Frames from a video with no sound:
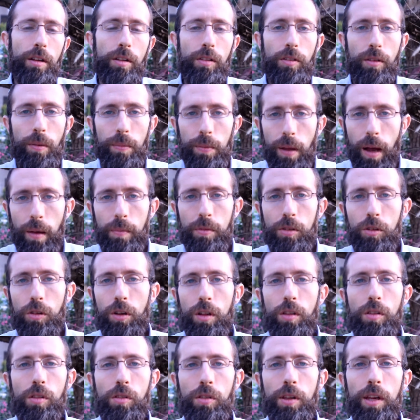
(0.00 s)
Sometimes you
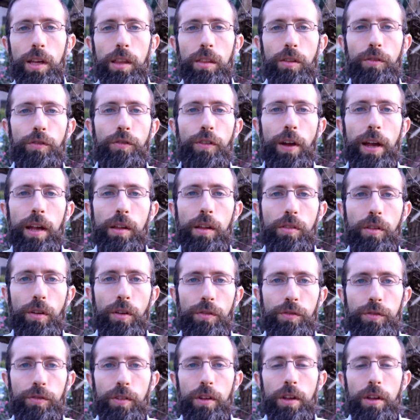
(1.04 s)
can see the face
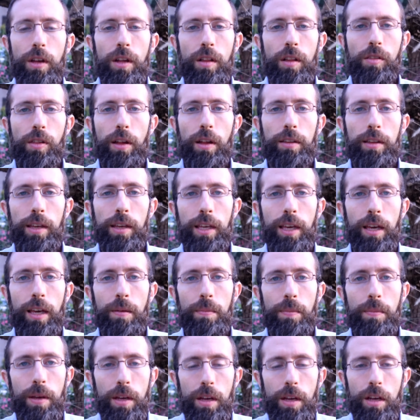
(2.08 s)
of
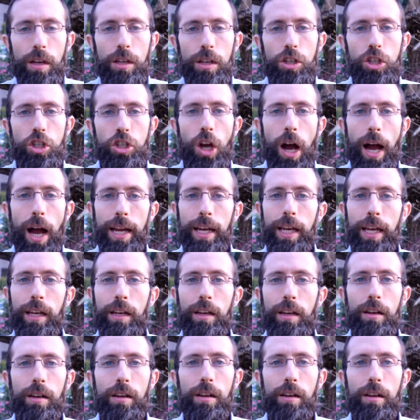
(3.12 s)
tzaddikim shining,